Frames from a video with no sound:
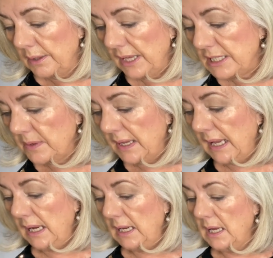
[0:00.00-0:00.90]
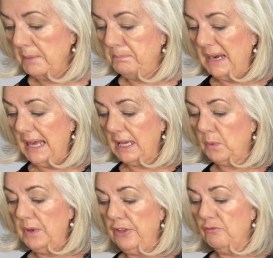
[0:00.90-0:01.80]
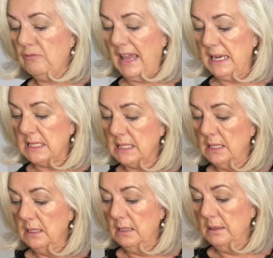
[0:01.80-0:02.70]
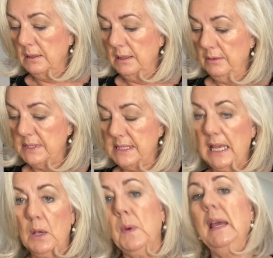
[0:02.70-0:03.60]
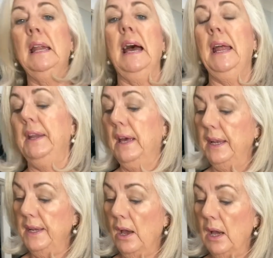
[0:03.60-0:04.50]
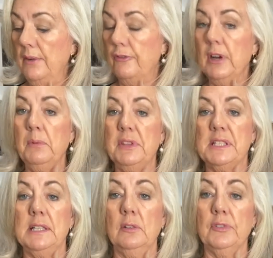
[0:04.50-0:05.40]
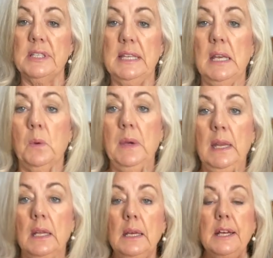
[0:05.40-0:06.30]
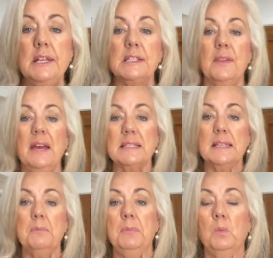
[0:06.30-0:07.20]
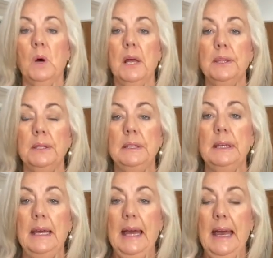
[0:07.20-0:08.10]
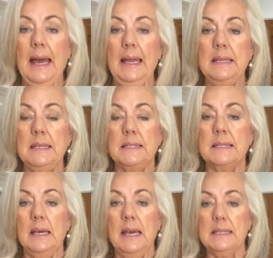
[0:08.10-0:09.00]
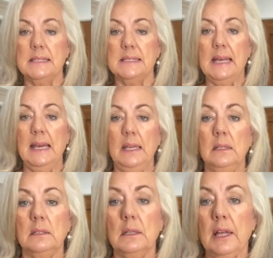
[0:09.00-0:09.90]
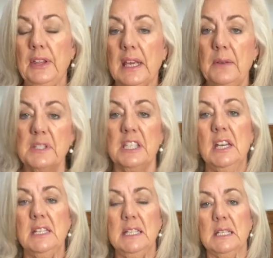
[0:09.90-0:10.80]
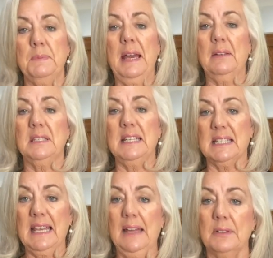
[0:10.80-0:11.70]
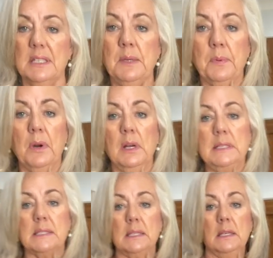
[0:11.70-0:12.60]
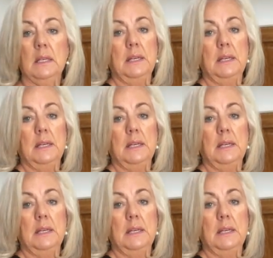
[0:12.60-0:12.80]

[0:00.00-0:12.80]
they do it in a black with a red sequin and an ivory with a silver sequin. So that's number one. And as I say, I think it was £36 discounted price.